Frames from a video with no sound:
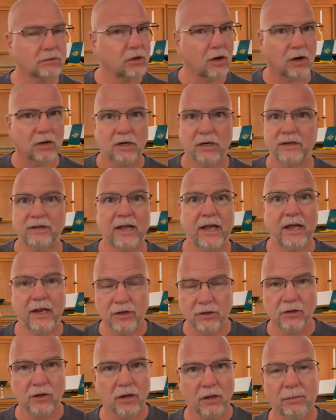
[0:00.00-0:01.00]
Talk to
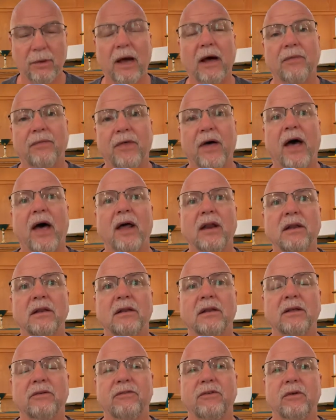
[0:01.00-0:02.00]
Daniel about
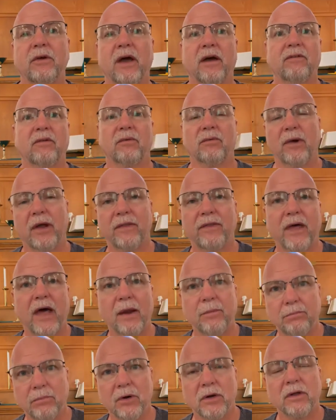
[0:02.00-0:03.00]
that if you haven't read
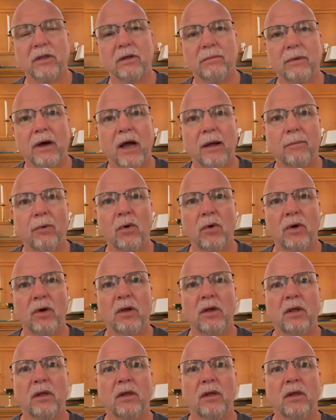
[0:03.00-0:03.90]
that book of the Bible.